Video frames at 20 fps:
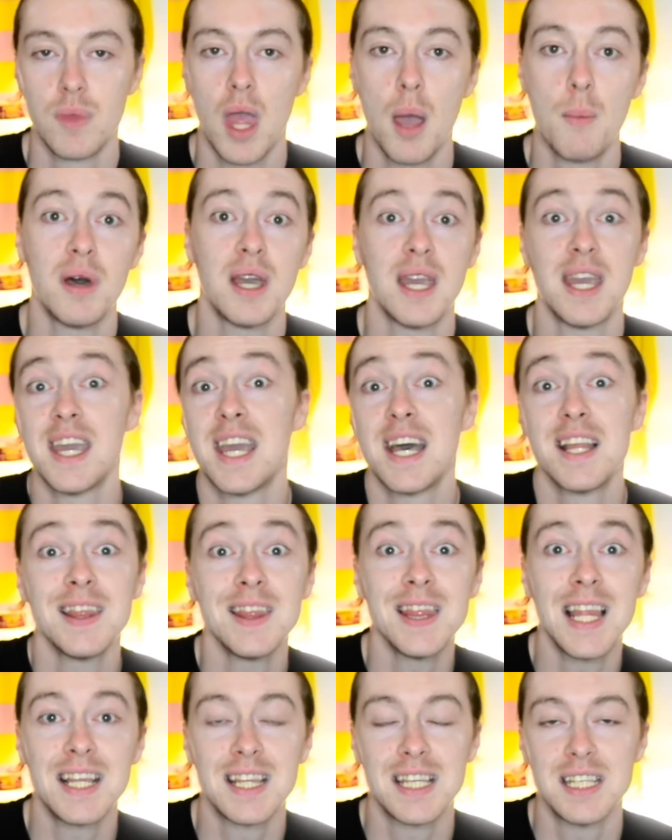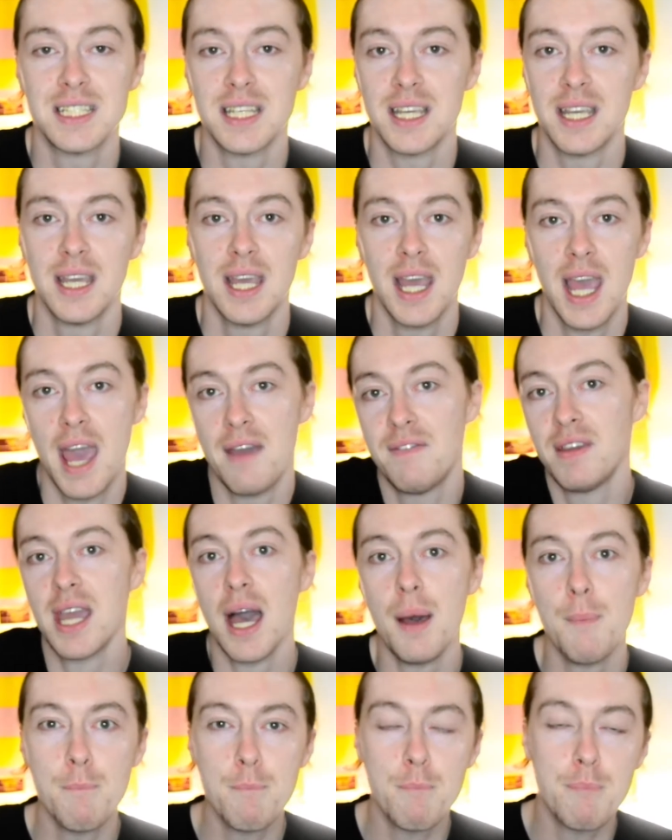But hey, like they say, if you
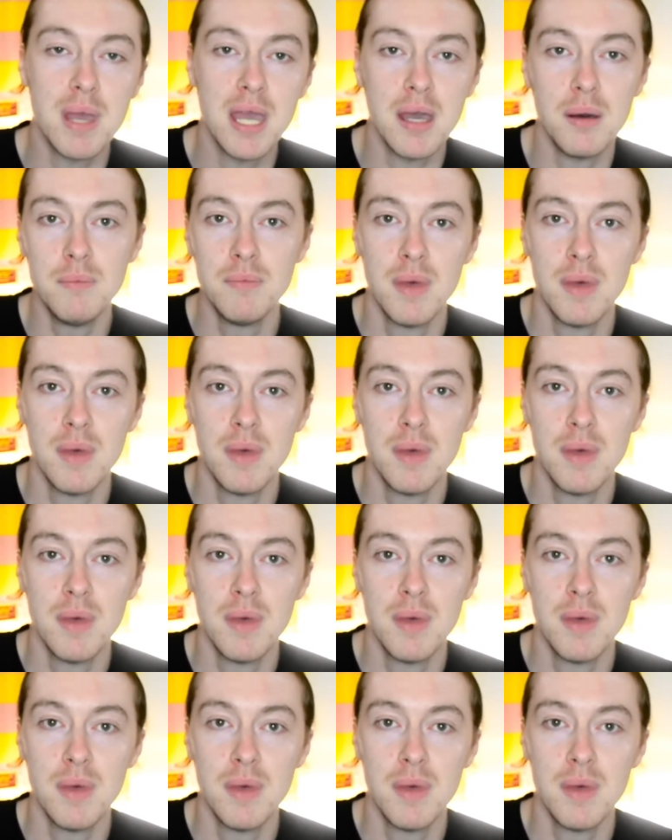can't beat them,